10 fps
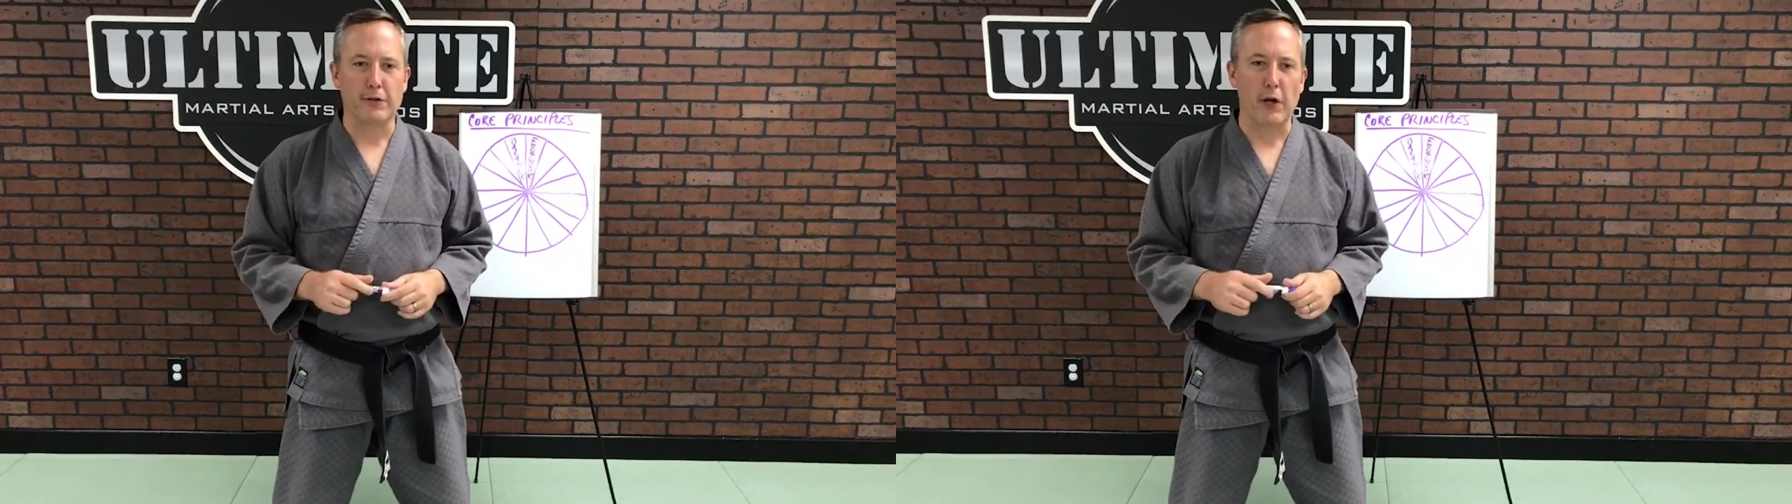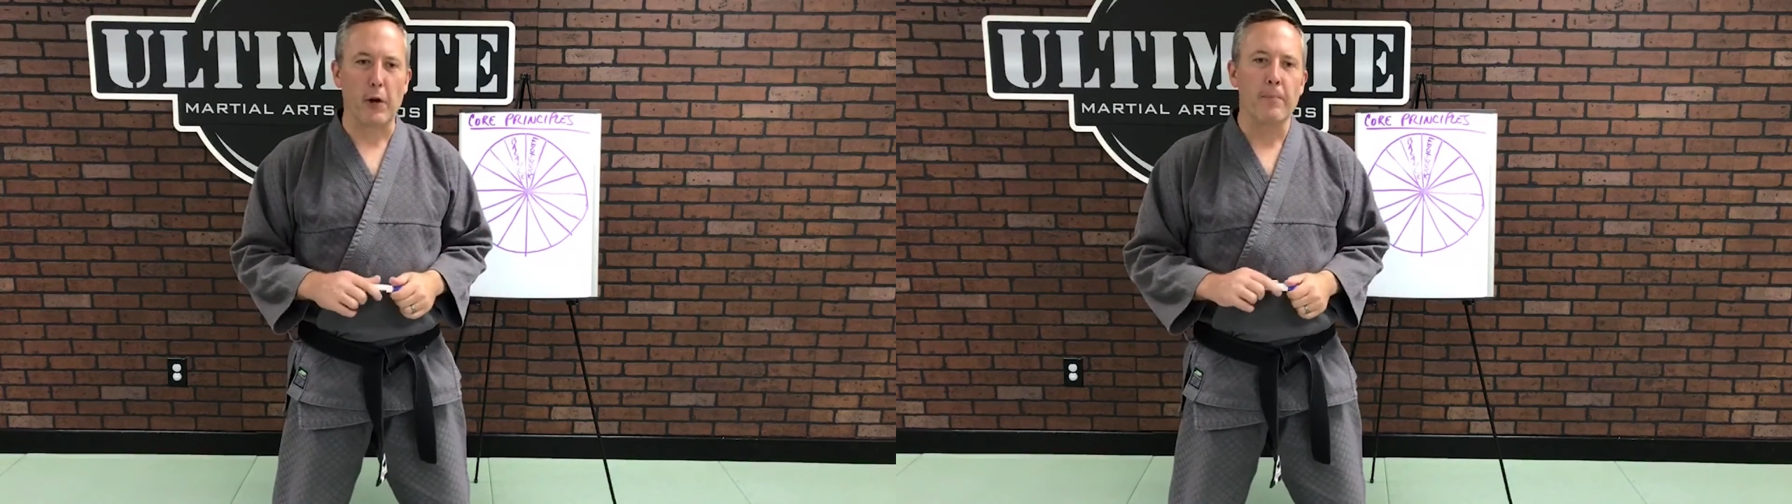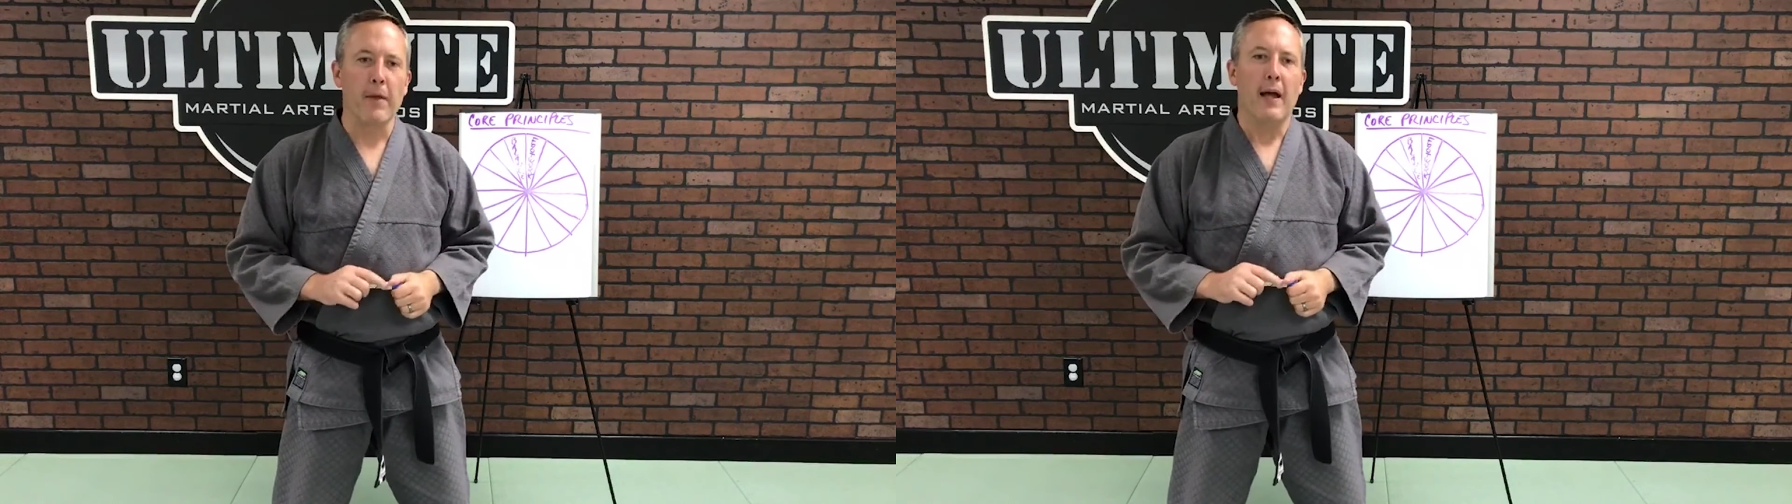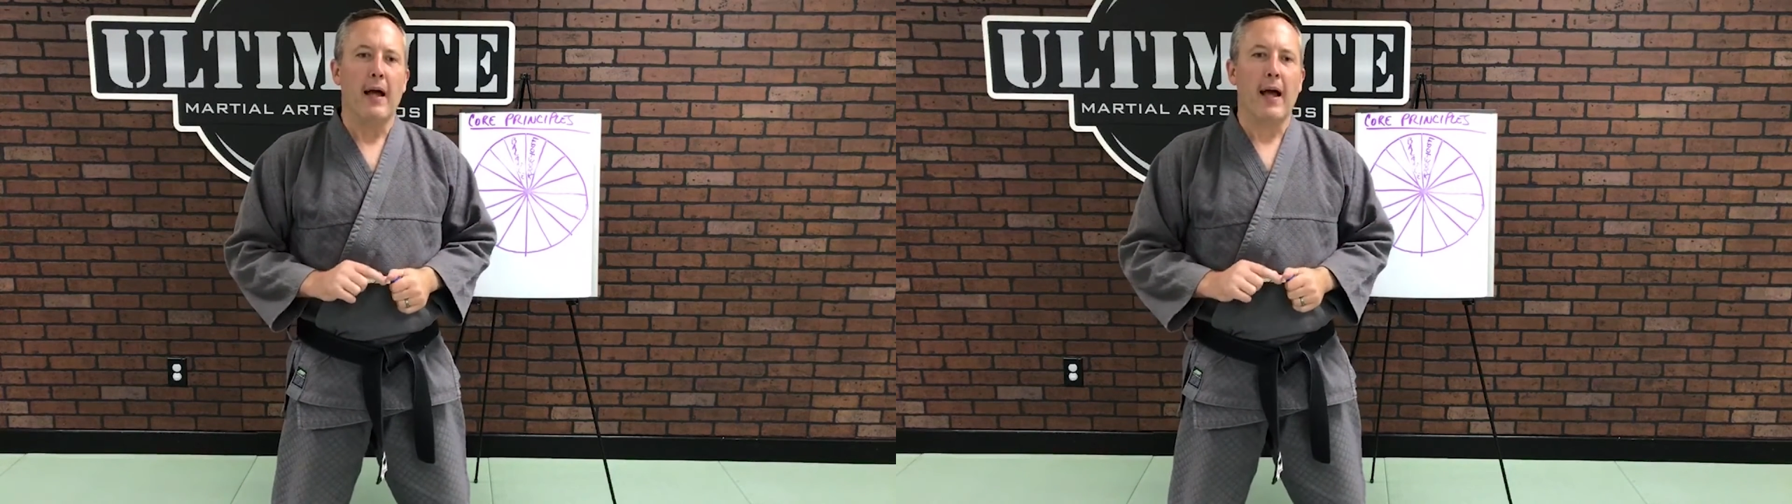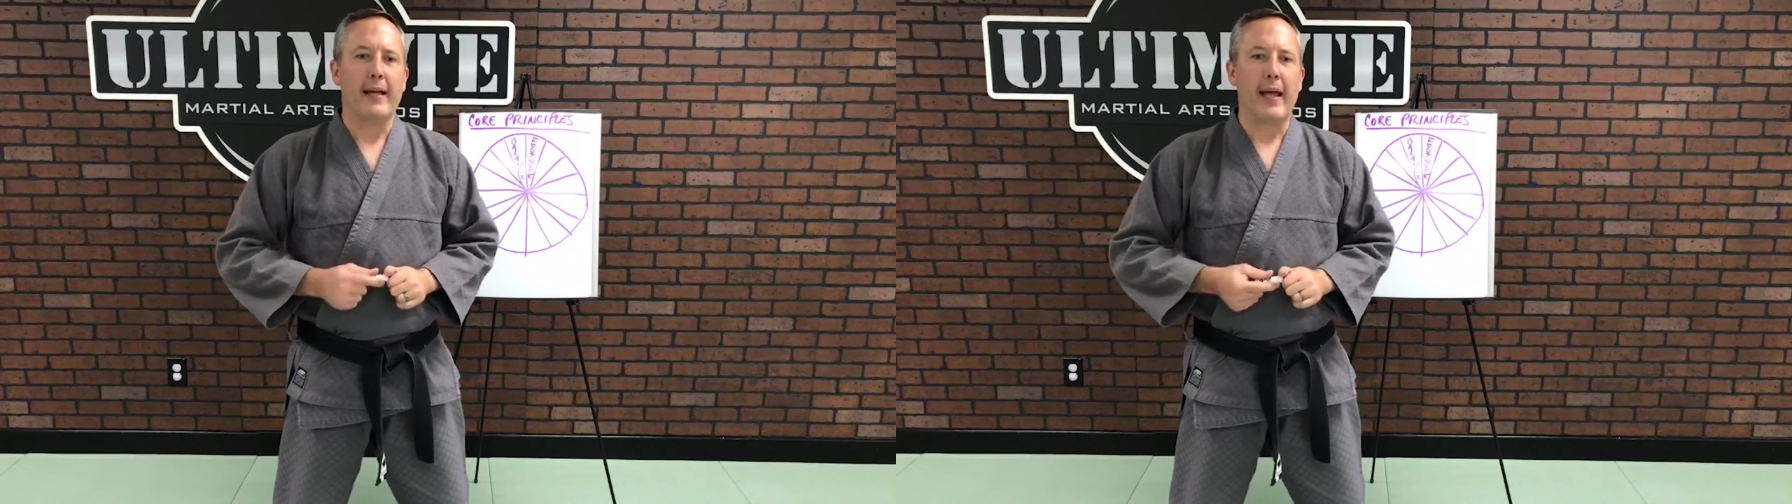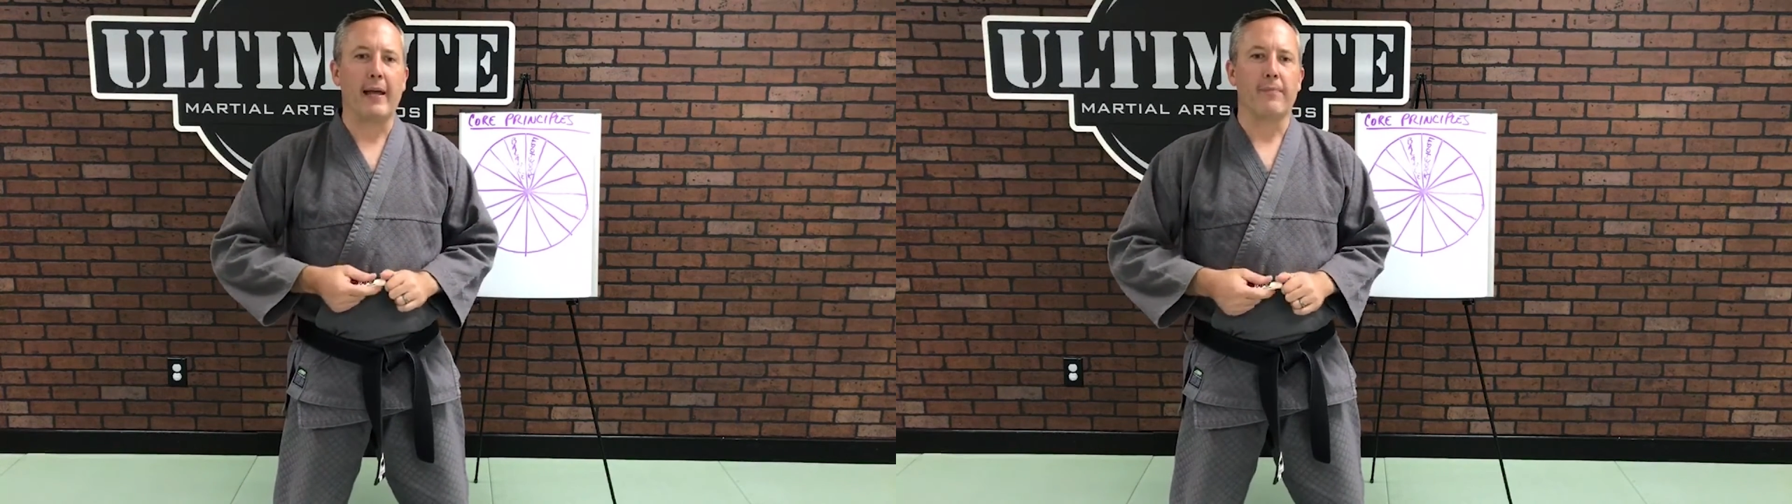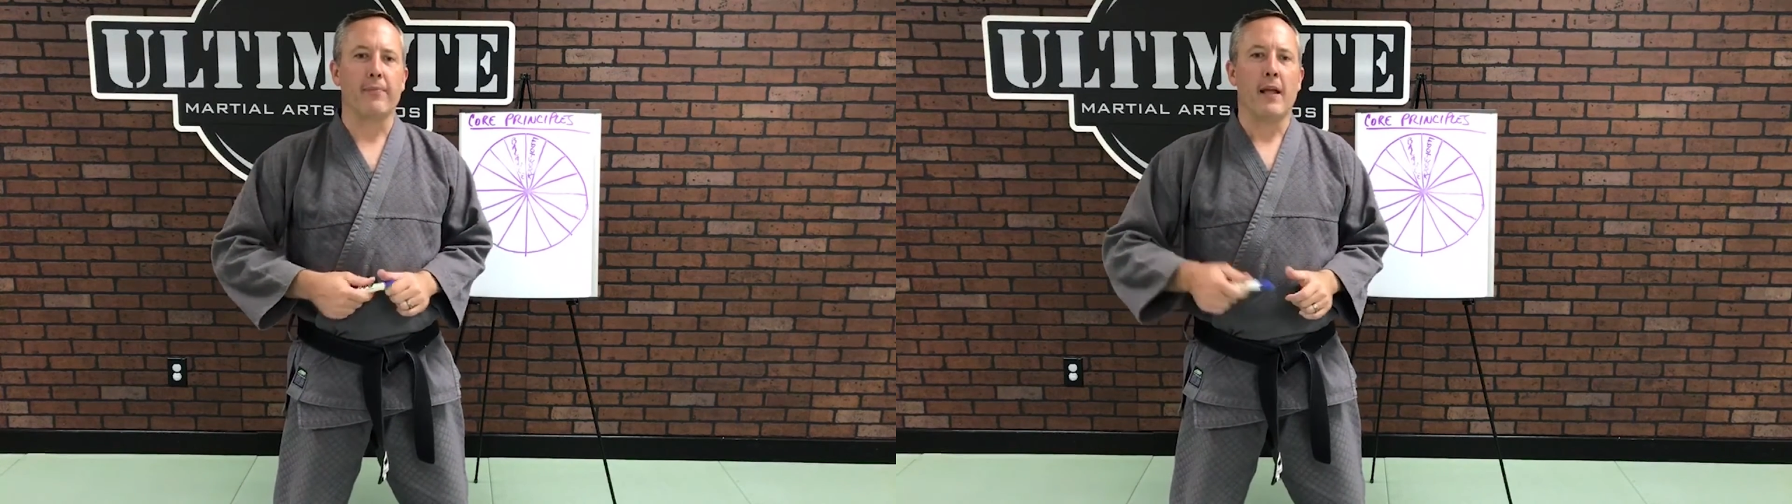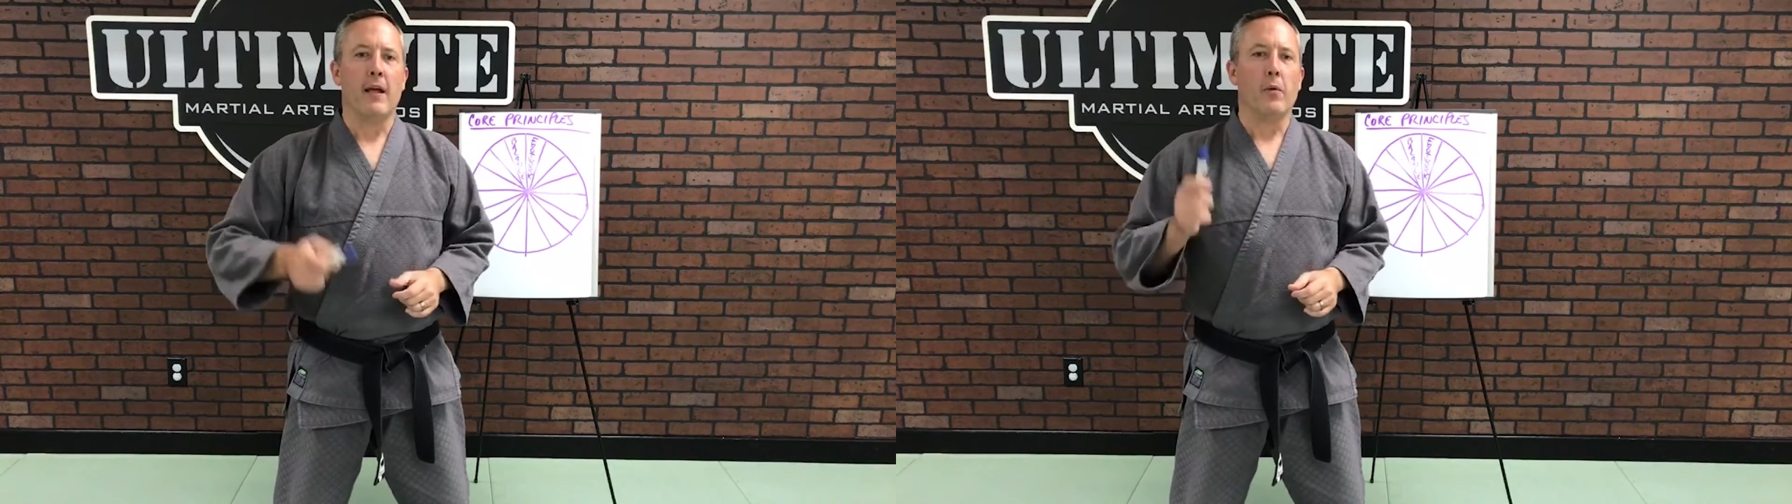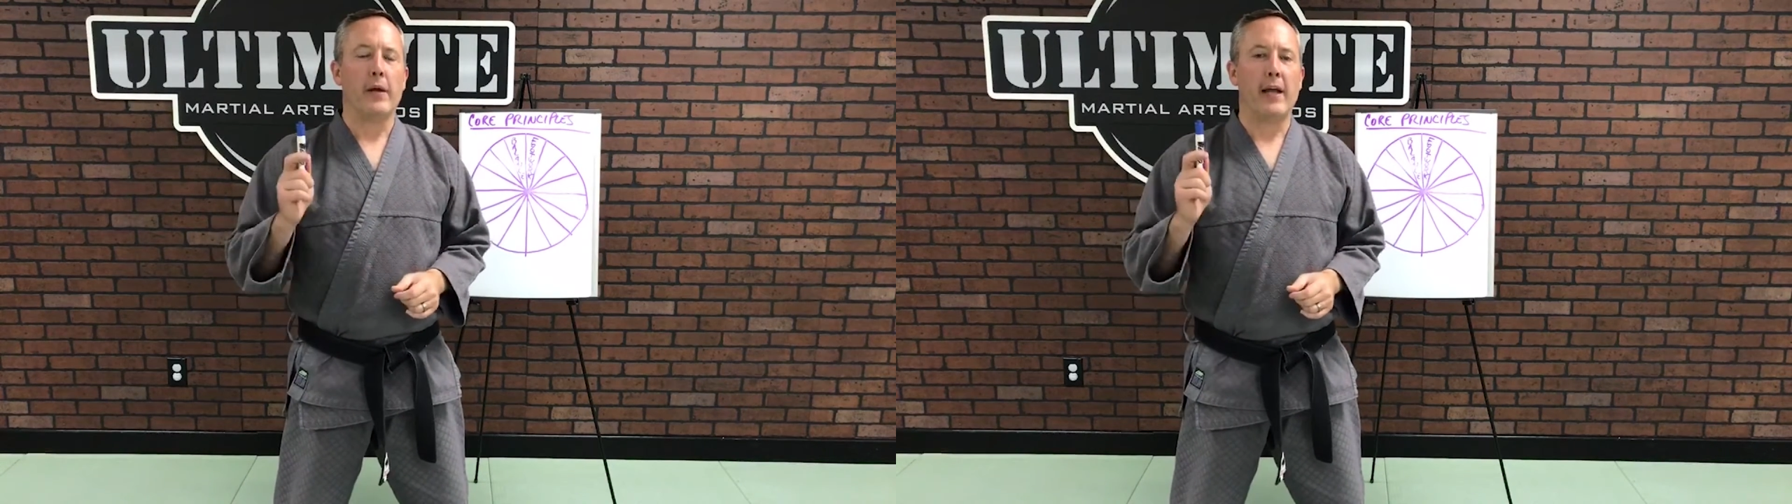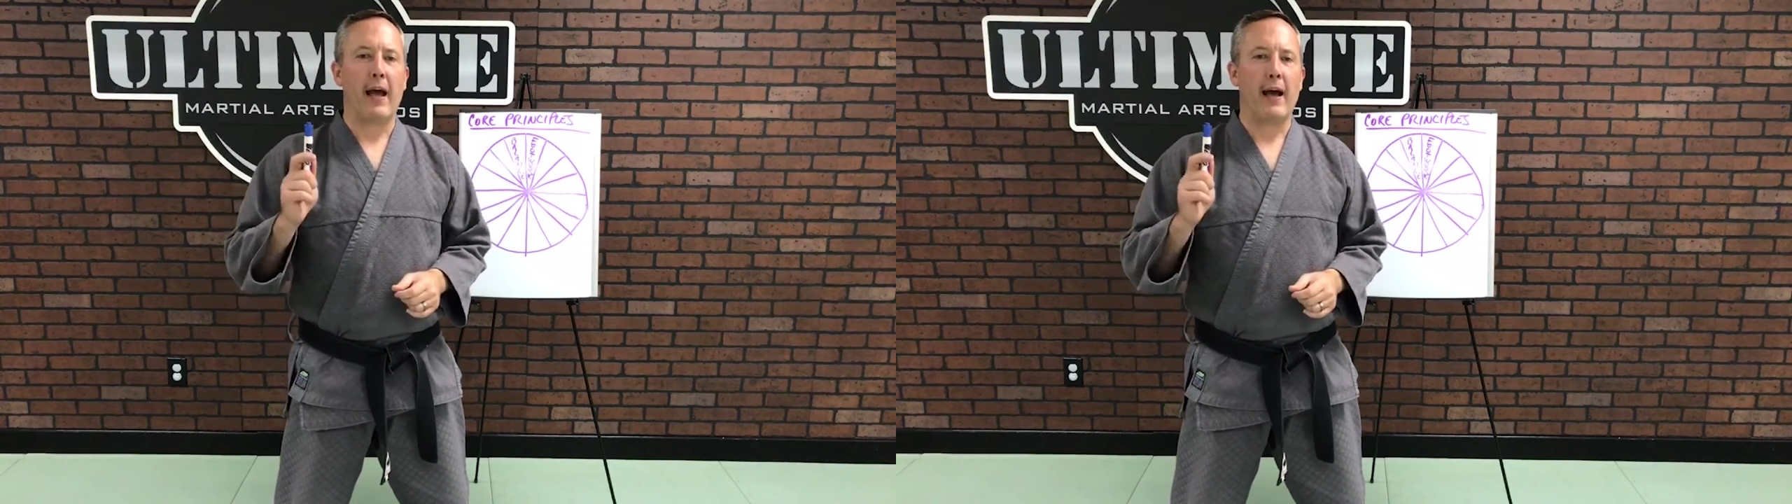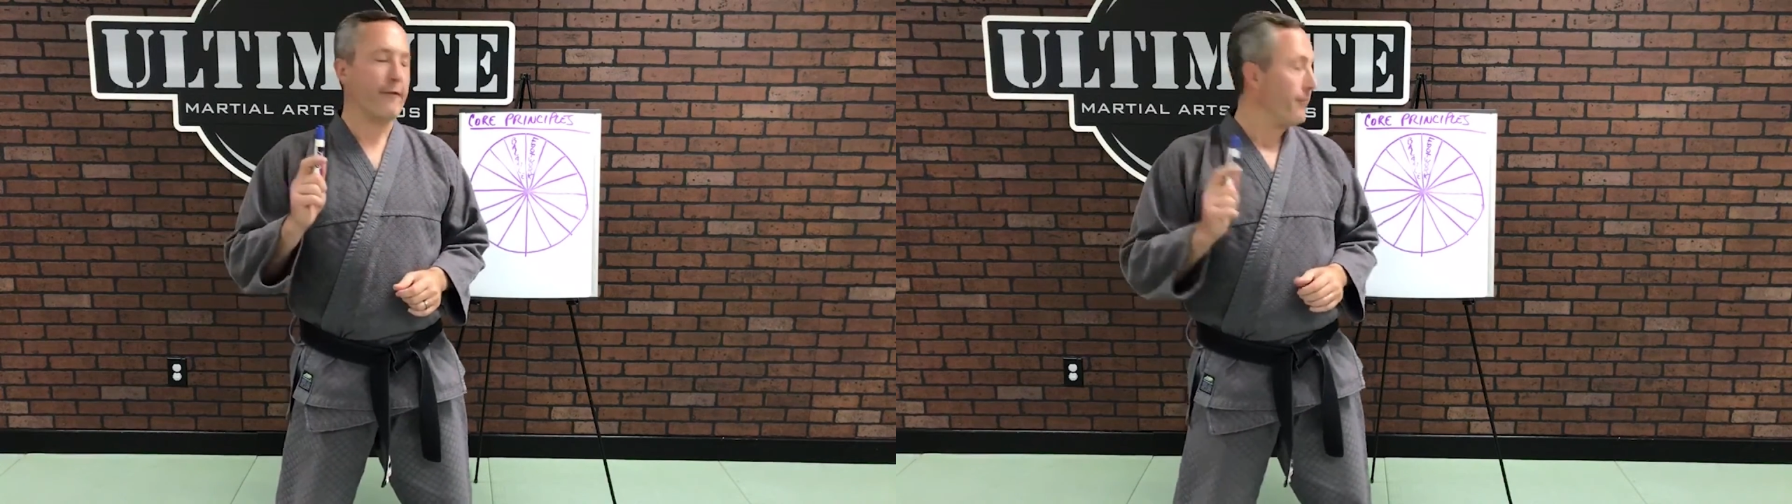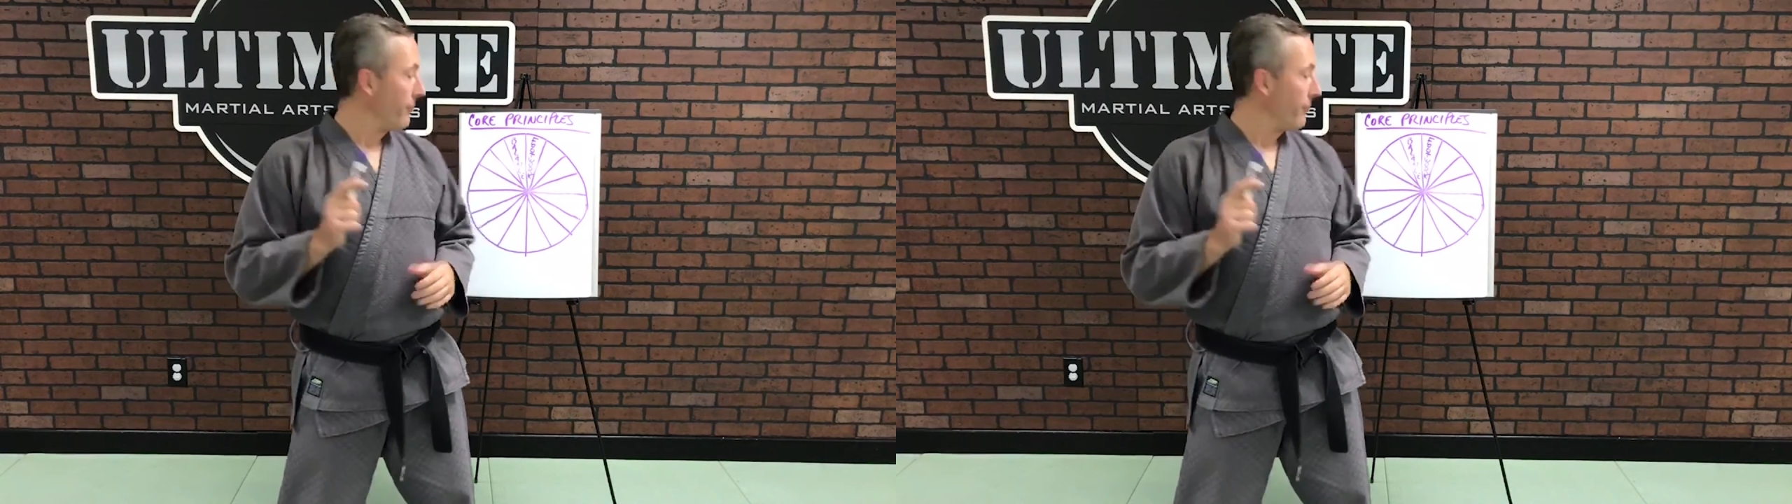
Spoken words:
So again, we have